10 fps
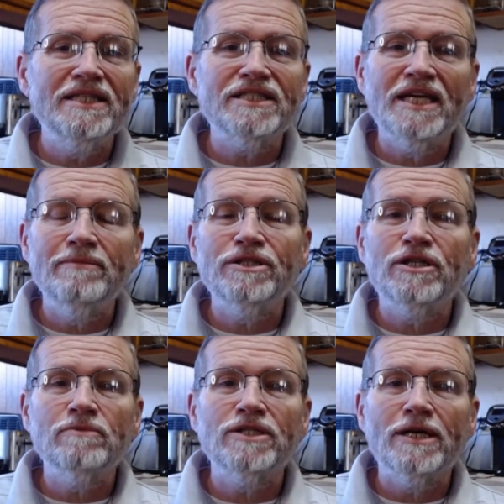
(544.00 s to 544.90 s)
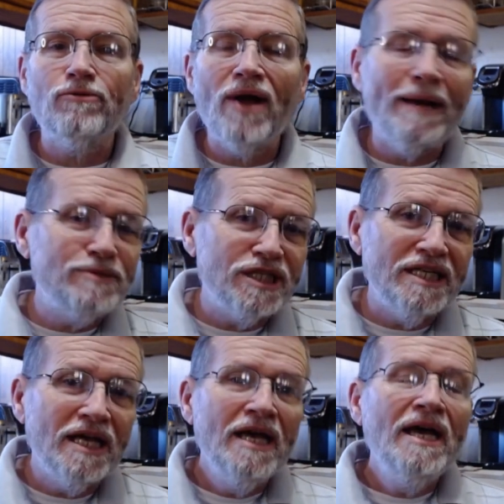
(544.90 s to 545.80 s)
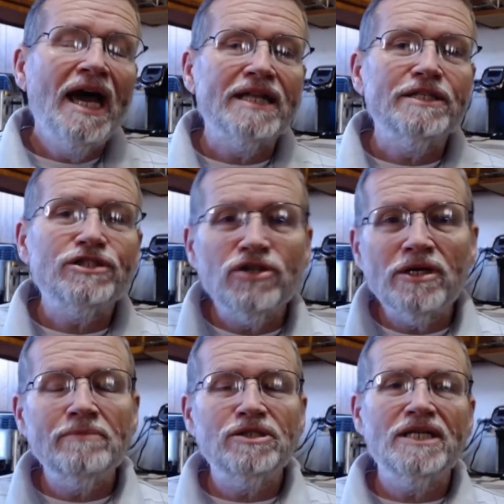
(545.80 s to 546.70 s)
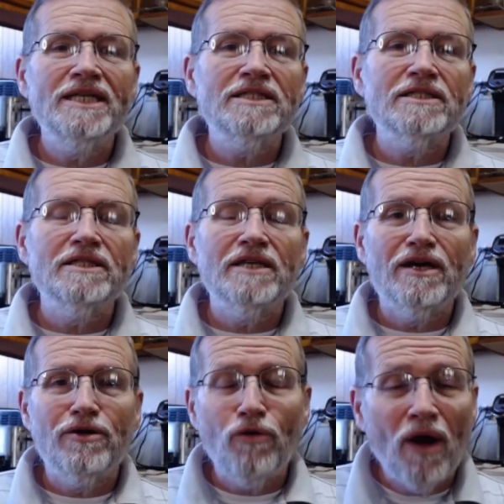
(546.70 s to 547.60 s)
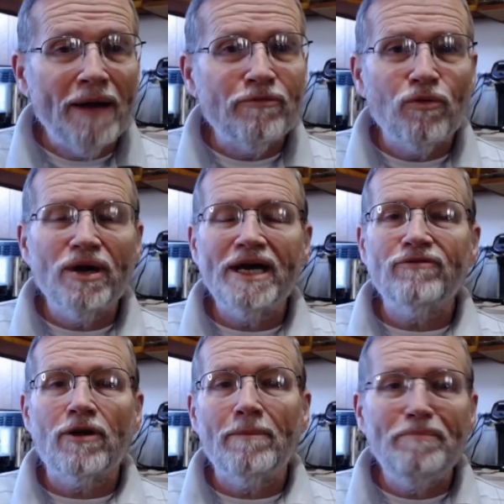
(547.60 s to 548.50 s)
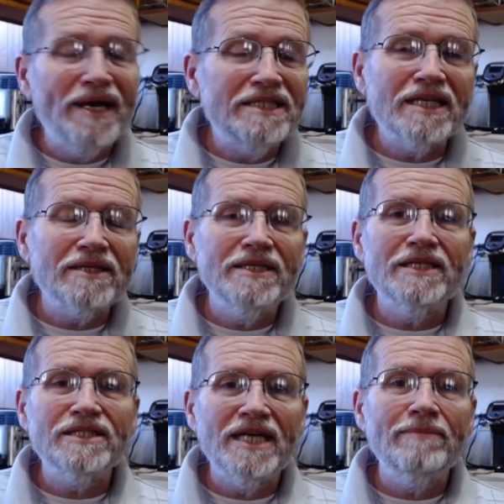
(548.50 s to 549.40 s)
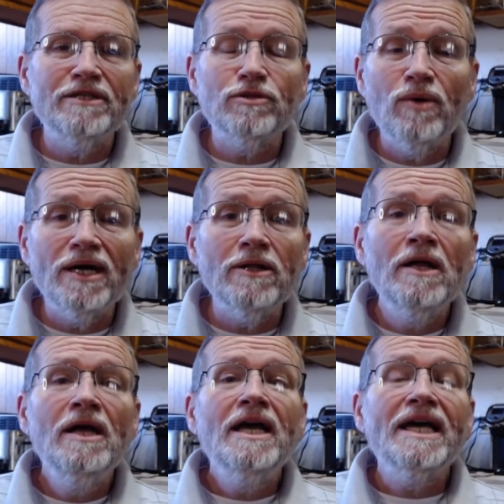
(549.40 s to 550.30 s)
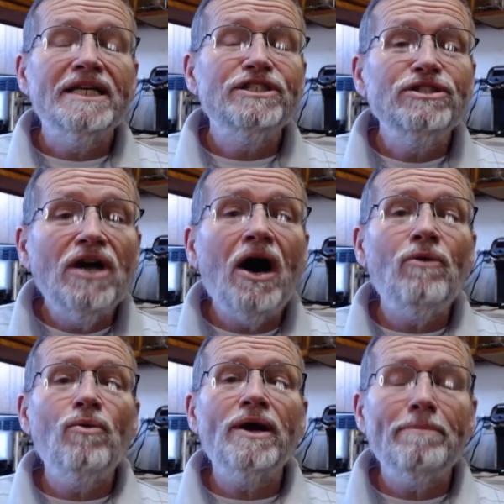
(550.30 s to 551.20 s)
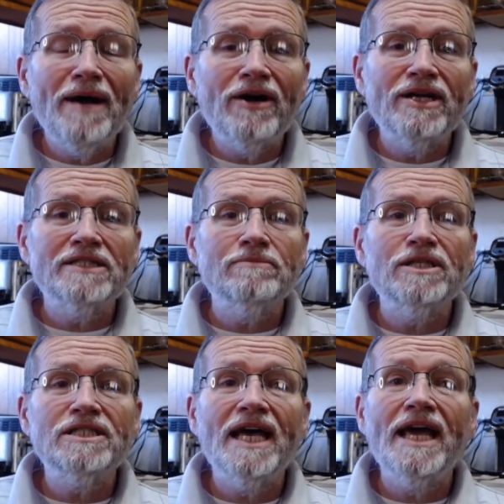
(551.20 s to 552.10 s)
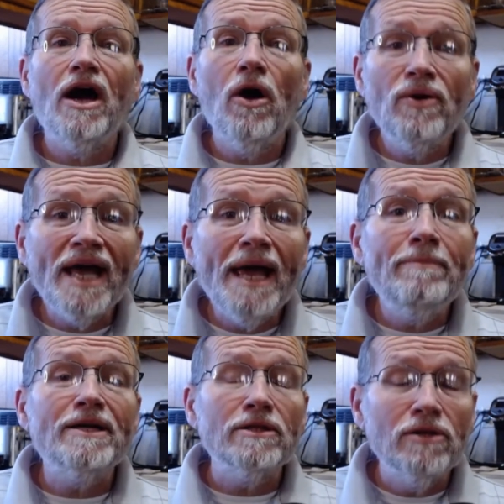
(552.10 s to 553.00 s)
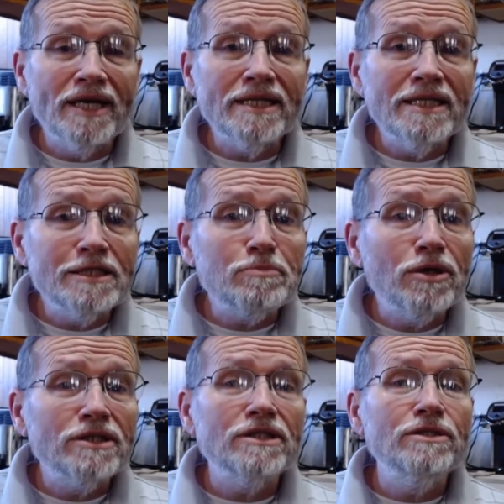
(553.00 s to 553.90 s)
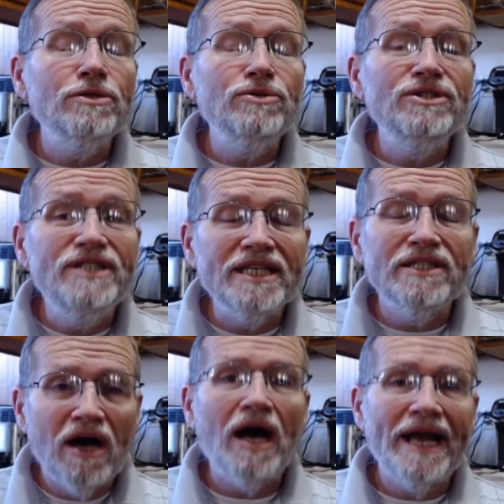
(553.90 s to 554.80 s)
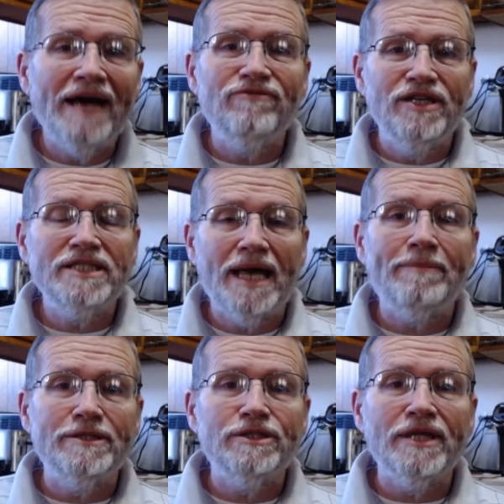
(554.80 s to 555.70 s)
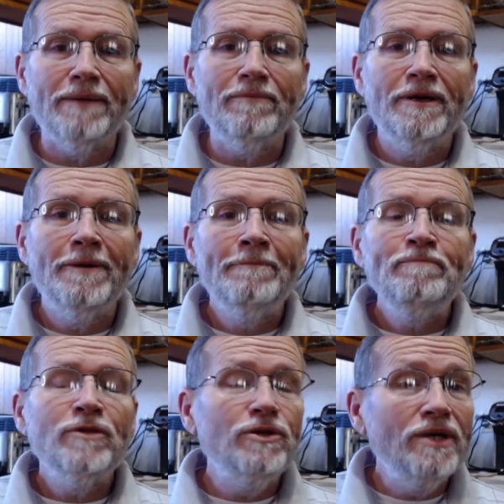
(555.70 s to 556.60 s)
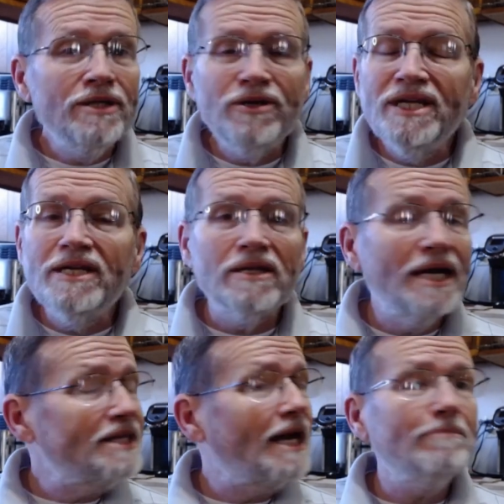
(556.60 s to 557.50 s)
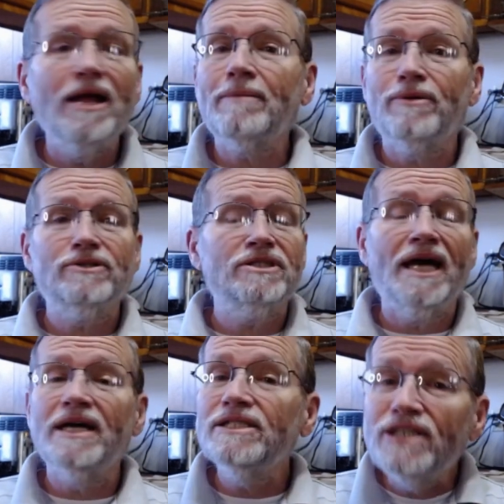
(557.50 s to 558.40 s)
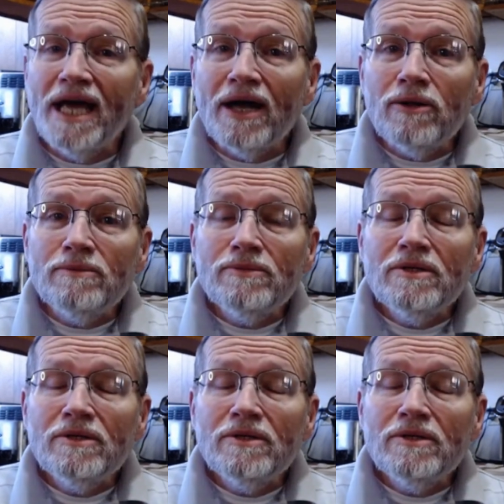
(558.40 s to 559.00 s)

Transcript: same in terms of their rap sheet and the circumstances of the crime or whatever are basically the same as well, it is not whataboutism to say, okay, but look at this person who did not have this happen to them. You either need to let that black person out of jail,